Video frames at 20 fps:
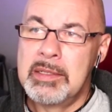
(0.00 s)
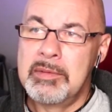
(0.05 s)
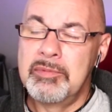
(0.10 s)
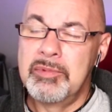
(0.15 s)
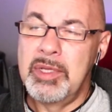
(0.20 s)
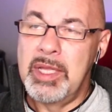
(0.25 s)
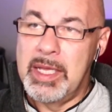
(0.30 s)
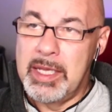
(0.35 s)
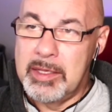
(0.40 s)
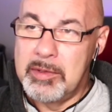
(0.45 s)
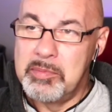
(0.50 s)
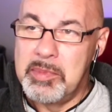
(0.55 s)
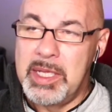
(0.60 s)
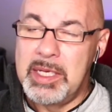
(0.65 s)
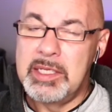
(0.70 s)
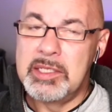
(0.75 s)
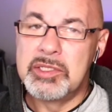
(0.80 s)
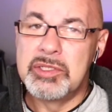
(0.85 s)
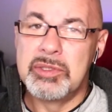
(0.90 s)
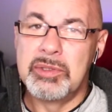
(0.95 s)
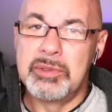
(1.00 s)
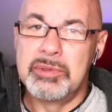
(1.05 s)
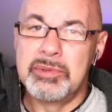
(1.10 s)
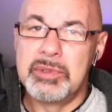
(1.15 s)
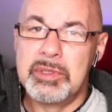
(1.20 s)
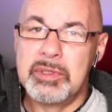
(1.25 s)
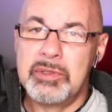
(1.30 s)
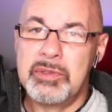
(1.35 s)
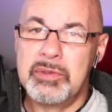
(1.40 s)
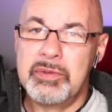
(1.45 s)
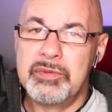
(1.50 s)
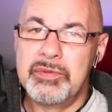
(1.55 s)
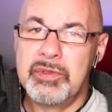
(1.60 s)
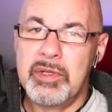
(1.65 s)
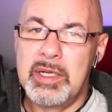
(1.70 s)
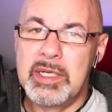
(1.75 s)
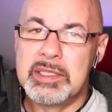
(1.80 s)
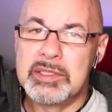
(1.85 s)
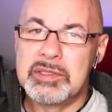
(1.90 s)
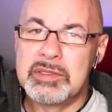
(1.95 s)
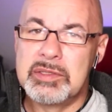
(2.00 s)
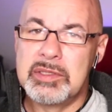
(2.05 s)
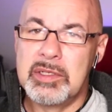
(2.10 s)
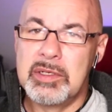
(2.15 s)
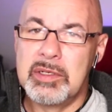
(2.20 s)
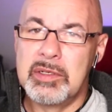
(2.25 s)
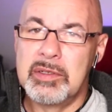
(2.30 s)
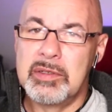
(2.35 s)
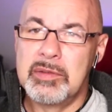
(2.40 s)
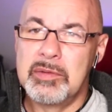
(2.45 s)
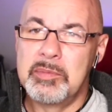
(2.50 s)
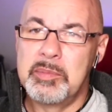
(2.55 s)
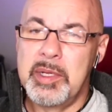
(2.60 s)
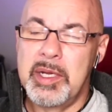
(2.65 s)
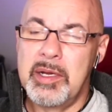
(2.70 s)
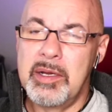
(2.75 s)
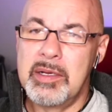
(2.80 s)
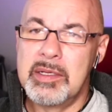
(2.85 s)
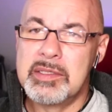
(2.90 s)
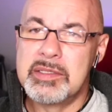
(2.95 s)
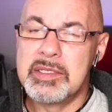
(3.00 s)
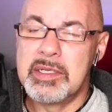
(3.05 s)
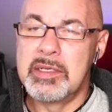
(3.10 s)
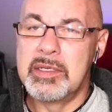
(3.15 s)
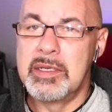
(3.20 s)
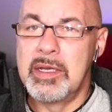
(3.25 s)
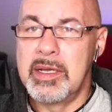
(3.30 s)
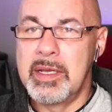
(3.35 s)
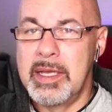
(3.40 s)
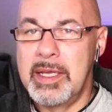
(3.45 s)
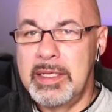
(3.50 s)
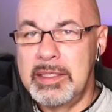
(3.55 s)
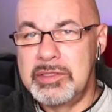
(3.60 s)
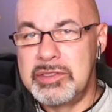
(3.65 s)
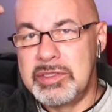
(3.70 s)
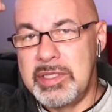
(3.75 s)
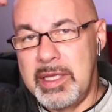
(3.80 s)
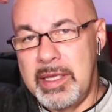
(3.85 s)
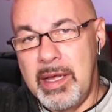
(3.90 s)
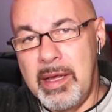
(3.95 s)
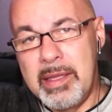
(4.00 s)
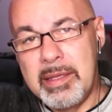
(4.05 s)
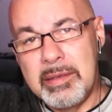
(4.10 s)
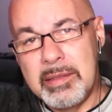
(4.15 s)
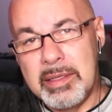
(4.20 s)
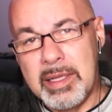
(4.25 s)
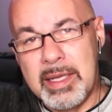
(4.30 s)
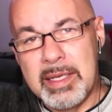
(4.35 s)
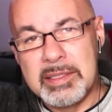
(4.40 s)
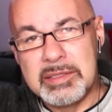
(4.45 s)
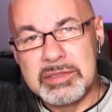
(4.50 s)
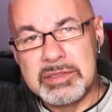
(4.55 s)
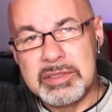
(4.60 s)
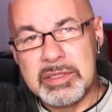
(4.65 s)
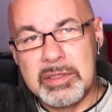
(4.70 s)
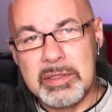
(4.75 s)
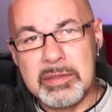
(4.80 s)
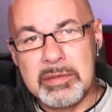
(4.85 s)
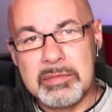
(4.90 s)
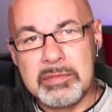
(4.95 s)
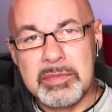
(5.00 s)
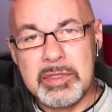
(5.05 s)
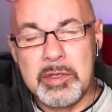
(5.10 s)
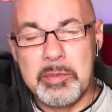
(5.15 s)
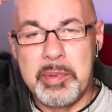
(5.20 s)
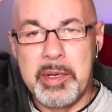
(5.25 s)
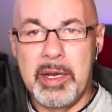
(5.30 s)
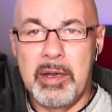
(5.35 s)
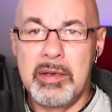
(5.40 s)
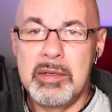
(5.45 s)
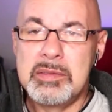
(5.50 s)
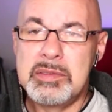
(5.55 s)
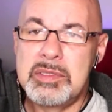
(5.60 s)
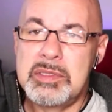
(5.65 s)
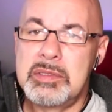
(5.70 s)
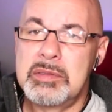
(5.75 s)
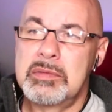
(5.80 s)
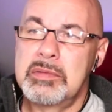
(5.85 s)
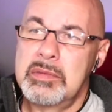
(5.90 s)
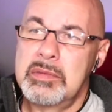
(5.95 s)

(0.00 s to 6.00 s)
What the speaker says: like many children who've lost their parents at a young age, they idolize their parents.